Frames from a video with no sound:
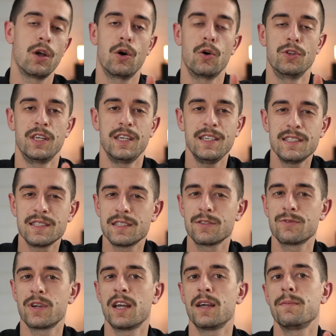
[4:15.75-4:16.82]
on
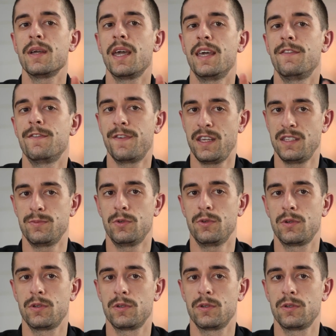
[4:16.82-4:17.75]
Instagram and Facebook.